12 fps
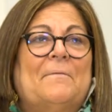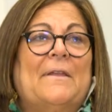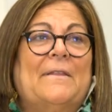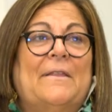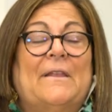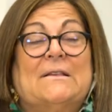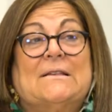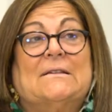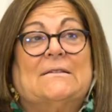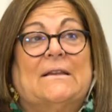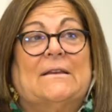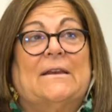And then they
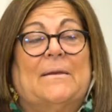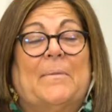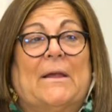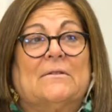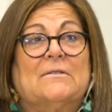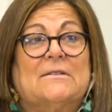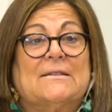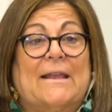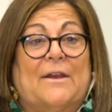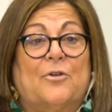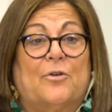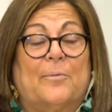said, send an email to
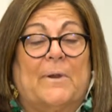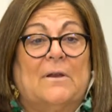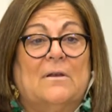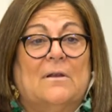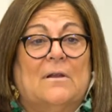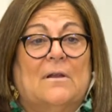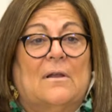Stan Herman.